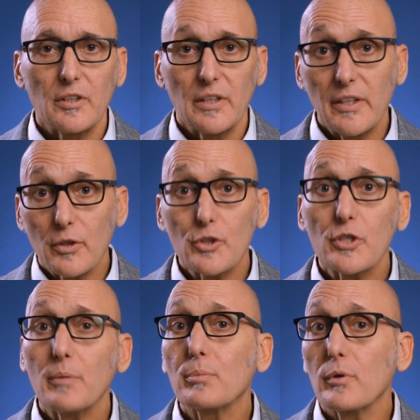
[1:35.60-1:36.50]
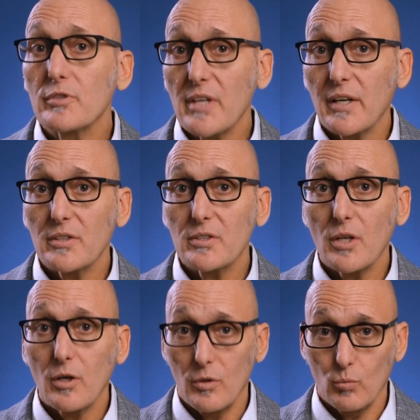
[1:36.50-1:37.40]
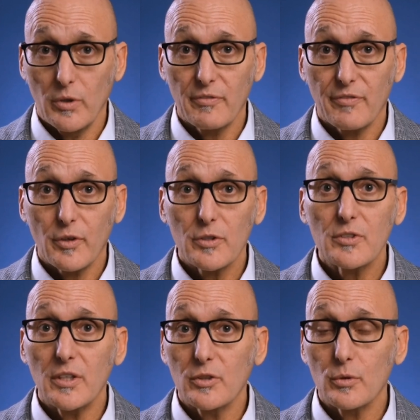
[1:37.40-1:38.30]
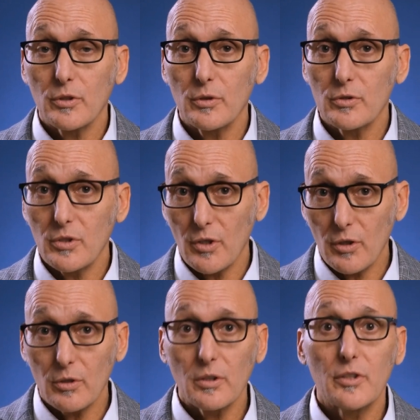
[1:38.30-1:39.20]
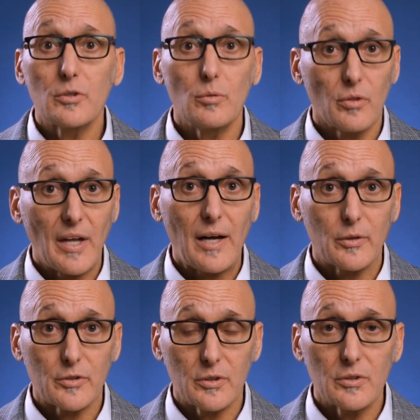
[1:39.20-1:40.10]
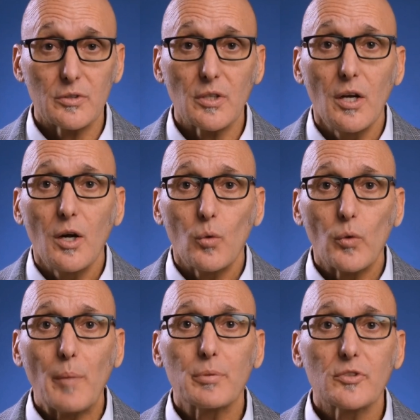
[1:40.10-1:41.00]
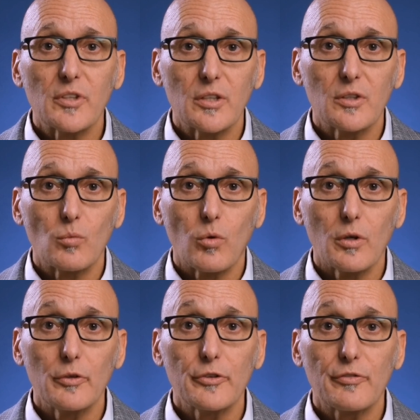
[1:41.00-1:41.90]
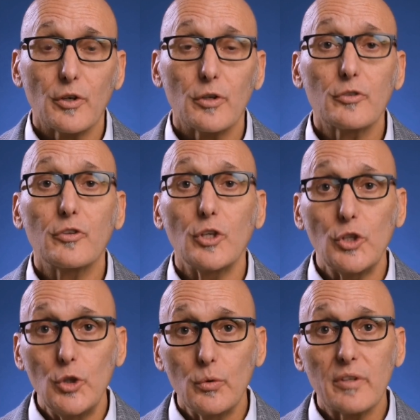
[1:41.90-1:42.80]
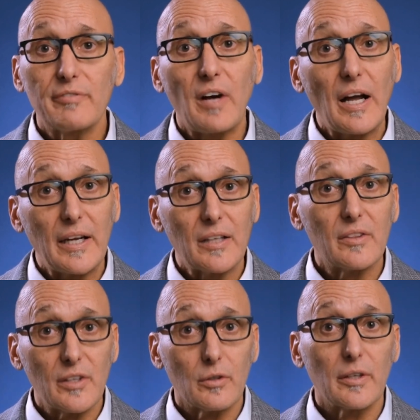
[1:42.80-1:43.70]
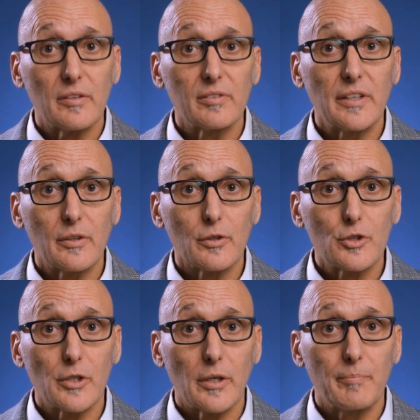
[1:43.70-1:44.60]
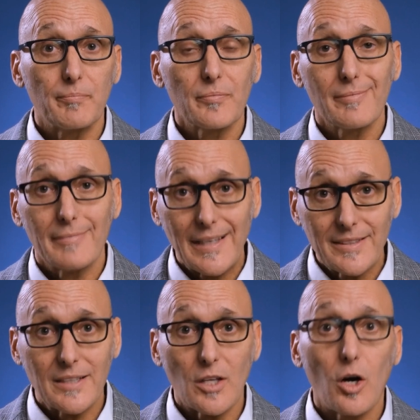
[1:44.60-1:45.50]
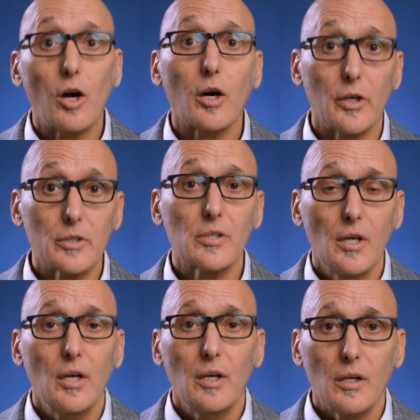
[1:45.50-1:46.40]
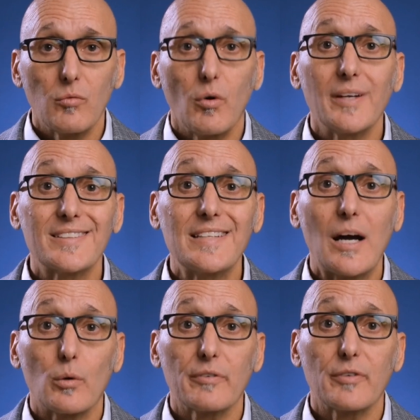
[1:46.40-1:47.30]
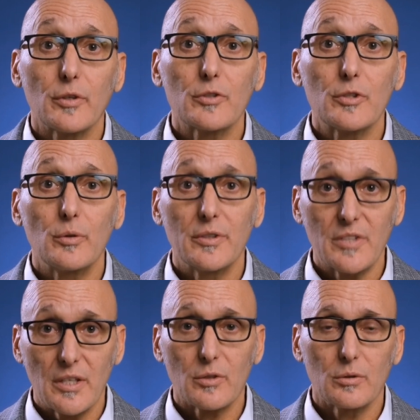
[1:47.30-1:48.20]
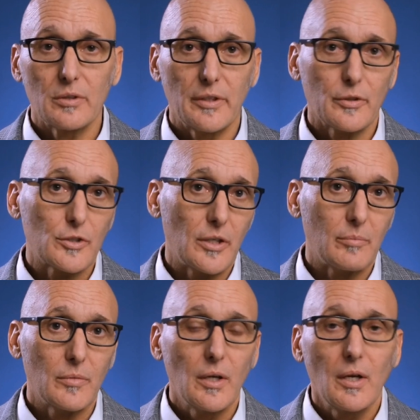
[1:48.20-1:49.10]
The Leadership Rosetta Stone, when first introduced in the early 2000s, represented the world's first unifying theory of leadership that's at the heart of what is now referred to as integral leadership.